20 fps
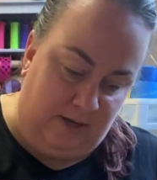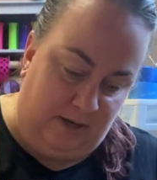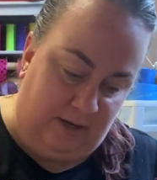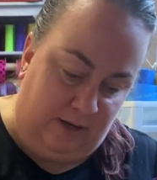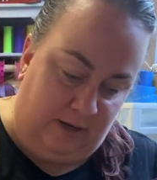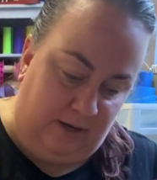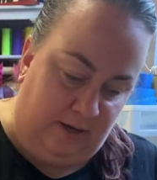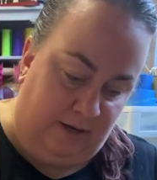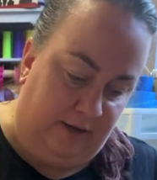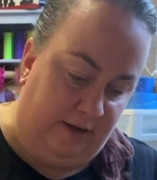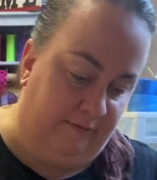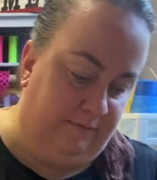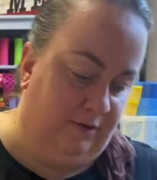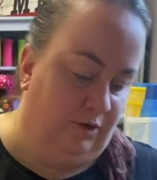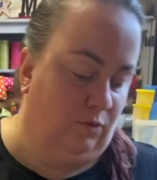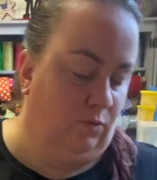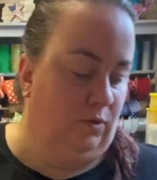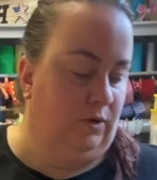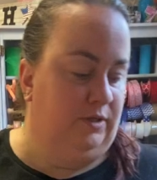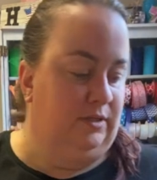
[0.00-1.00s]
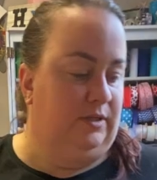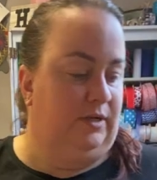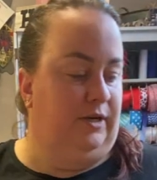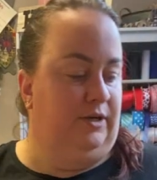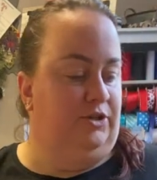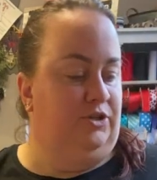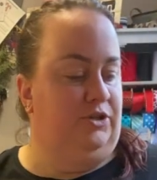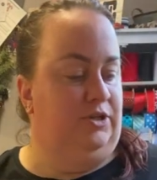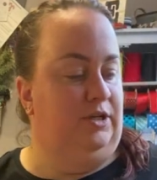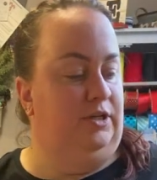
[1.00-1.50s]
heavier ones that I
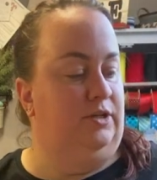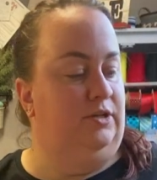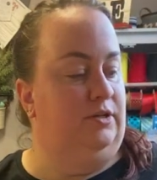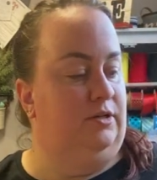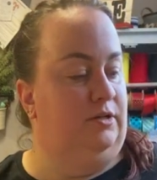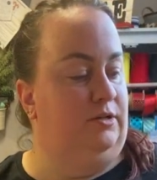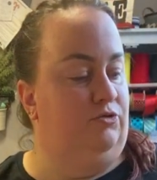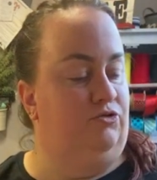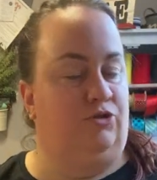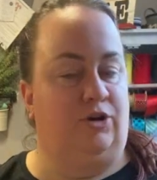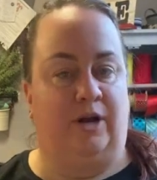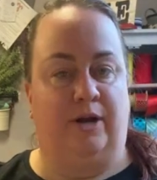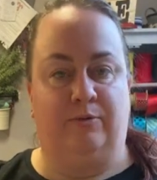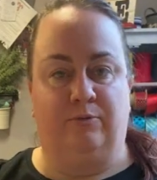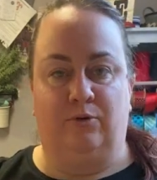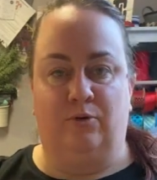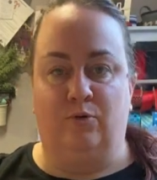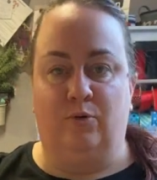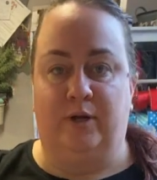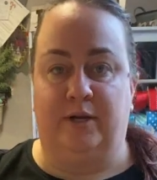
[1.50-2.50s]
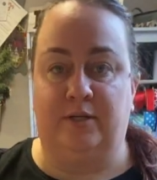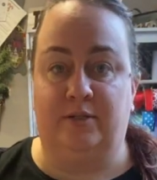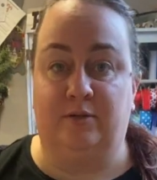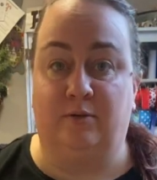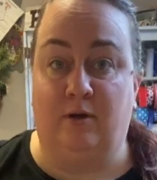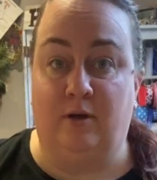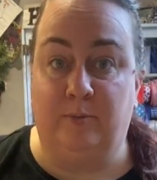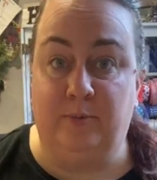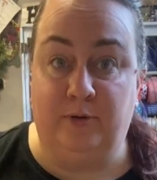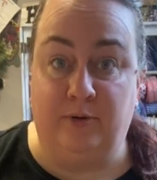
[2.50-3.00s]
just need to dry real quick.
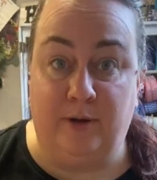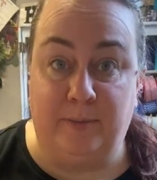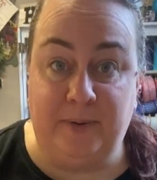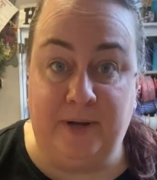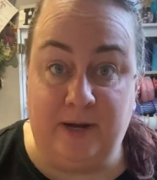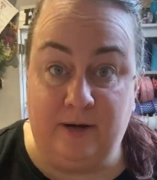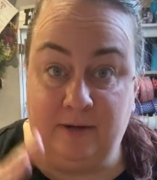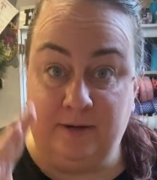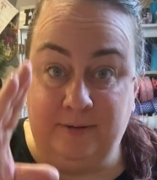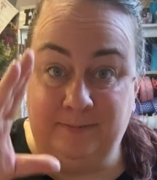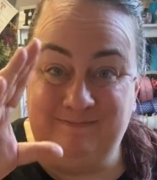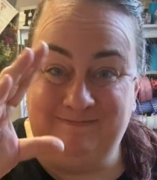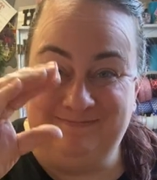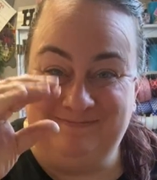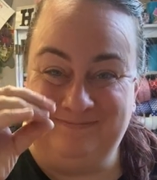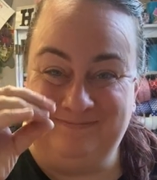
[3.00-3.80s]
So I'll be right back.